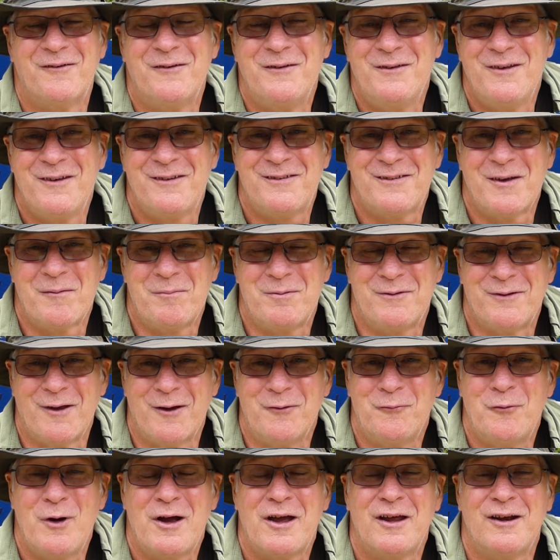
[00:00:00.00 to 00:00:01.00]
in this
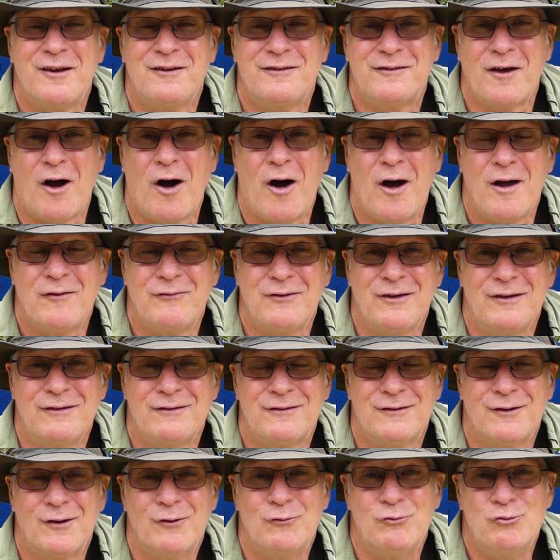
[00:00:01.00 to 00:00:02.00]
episode we're going to dive
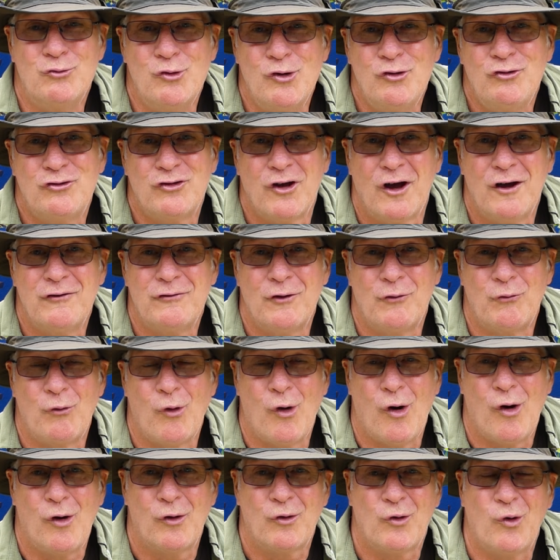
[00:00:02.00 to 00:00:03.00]
into
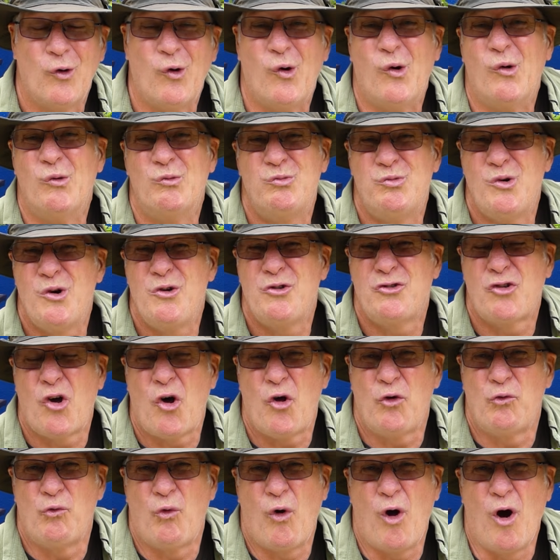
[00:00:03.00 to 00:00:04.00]
Root-over-Rock or
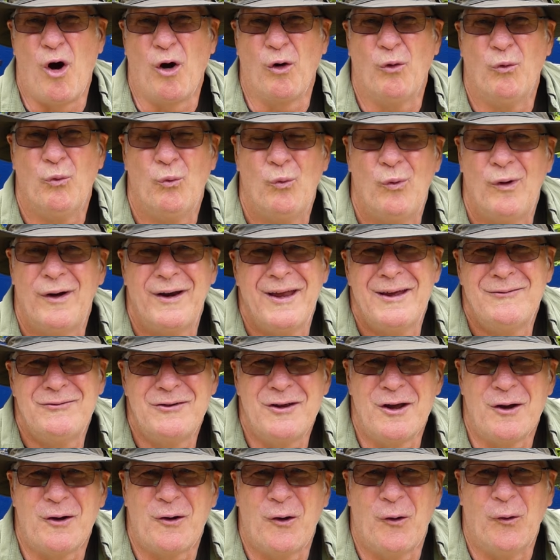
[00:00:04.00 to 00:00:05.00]
Root-on-Rock, whatever
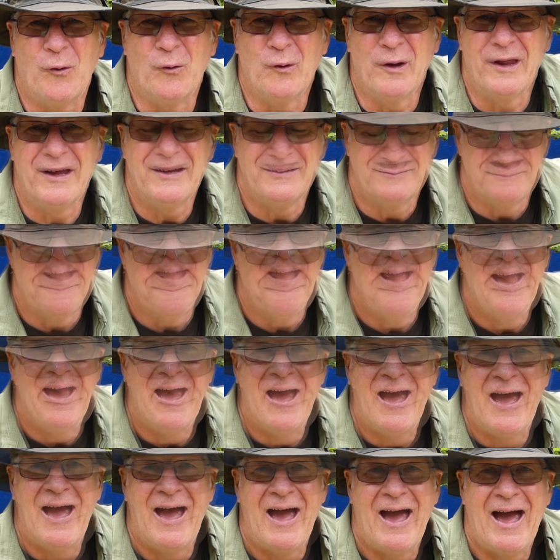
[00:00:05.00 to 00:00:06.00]
you call it,
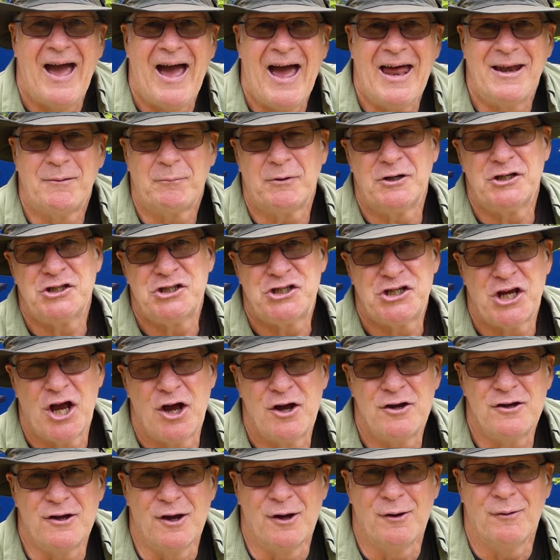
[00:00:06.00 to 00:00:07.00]
and I'm going to show
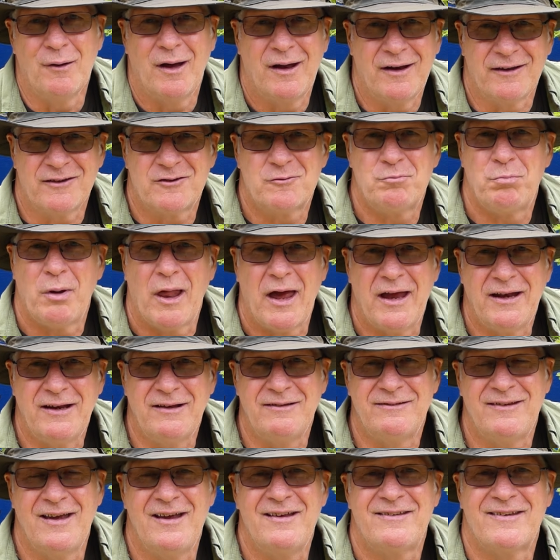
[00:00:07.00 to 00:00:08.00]
you and explain in
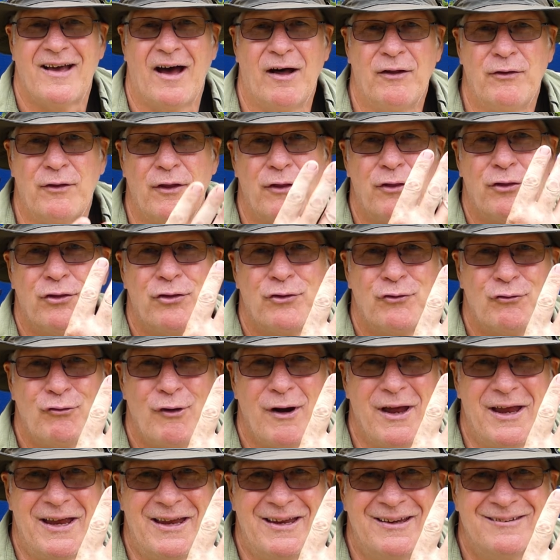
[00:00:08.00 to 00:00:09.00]
detail the
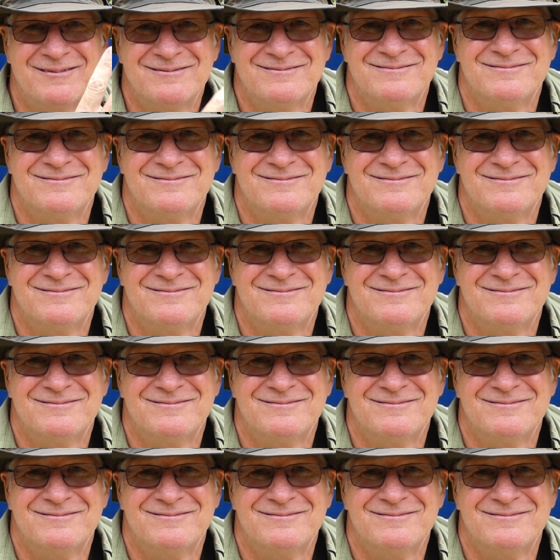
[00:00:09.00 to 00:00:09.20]
3